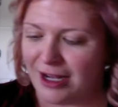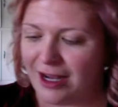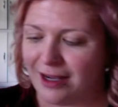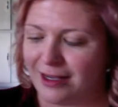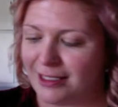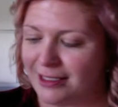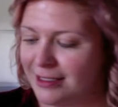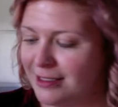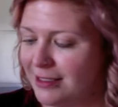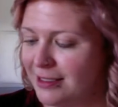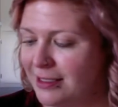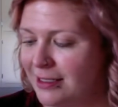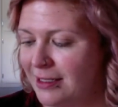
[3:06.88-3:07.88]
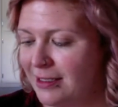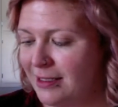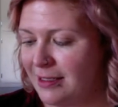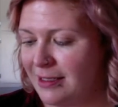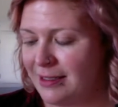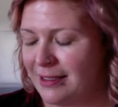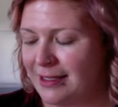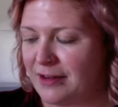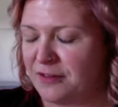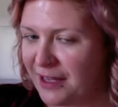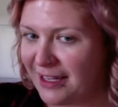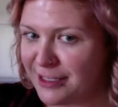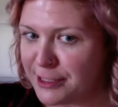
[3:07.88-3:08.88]
on if
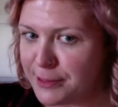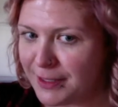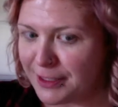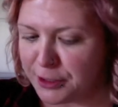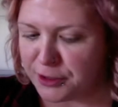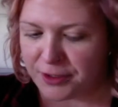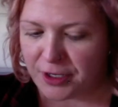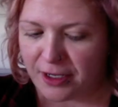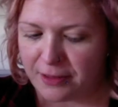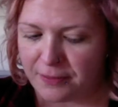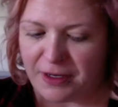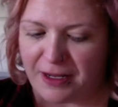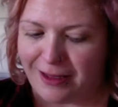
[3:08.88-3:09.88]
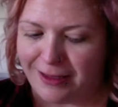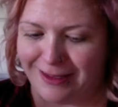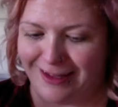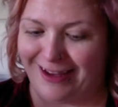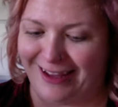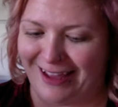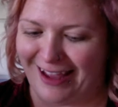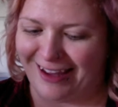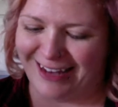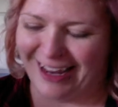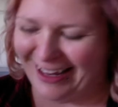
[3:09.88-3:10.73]
I can smell it or not, but I think I can.